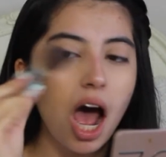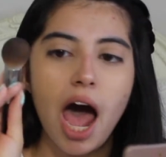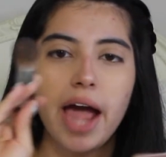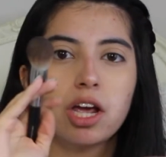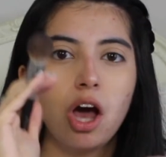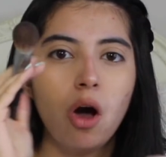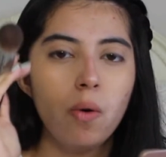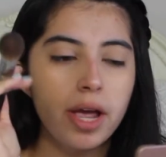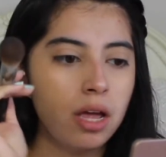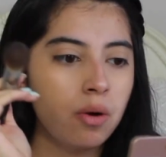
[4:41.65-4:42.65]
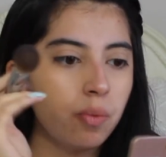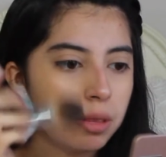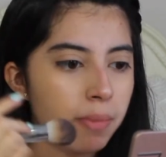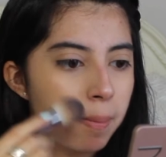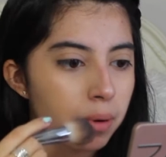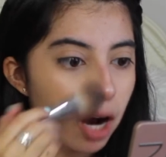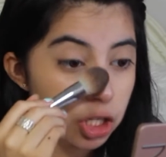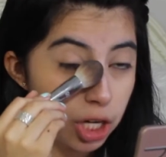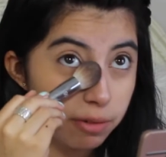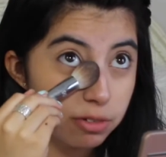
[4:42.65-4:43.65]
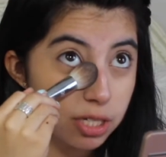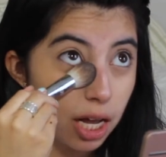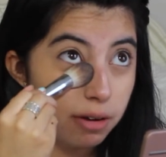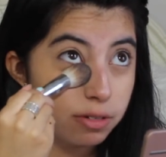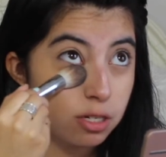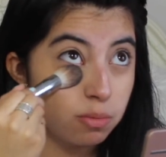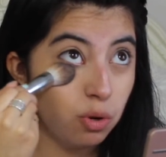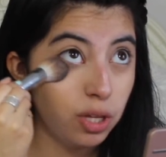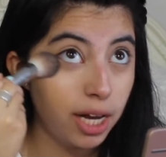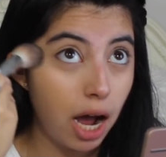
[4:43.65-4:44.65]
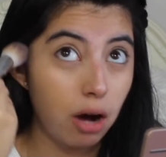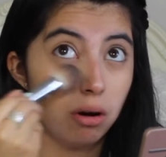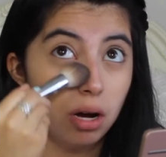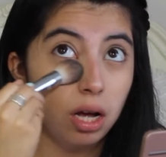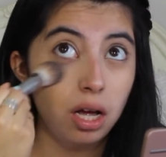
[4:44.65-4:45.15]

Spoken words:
I go in with my brush and I just kind of smooth it out